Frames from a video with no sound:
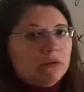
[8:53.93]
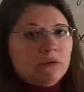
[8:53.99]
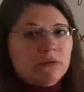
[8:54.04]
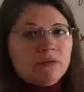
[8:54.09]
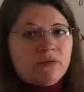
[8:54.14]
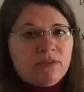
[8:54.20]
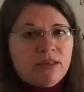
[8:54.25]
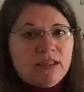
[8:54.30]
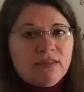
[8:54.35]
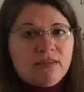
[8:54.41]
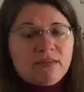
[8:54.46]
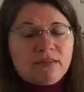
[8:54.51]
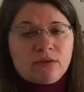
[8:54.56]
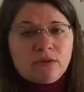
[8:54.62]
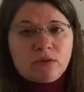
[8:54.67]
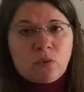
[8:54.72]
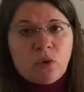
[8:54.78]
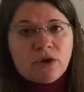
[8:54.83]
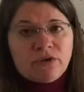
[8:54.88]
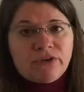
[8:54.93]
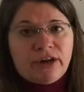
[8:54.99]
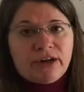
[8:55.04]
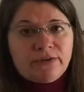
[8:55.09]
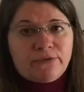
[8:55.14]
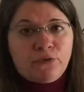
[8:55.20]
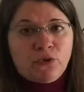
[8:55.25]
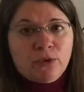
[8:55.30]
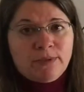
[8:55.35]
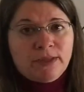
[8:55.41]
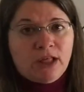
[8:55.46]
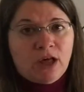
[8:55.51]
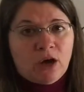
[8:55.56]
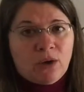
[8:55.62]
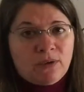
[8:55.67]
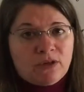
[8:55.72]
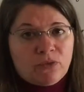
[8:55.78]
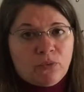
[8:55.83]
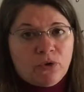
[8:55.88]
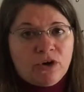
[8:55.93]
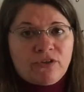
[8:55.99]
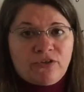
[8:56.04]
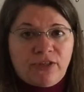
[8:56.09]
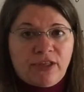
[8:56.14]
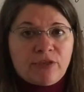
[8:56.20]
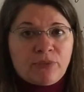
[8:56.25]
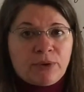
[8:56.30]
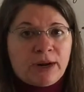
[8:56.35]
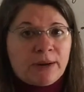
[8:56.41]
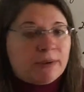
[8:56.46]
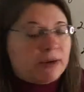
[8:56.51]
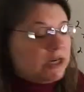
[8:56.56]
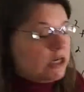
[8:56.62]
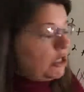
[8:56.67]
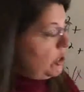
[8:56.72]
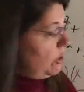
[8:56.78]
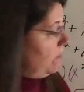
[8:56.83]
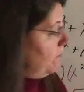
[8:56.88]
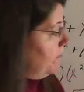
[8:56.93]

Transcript: since quadratic formula always works, that's what I'm going to do.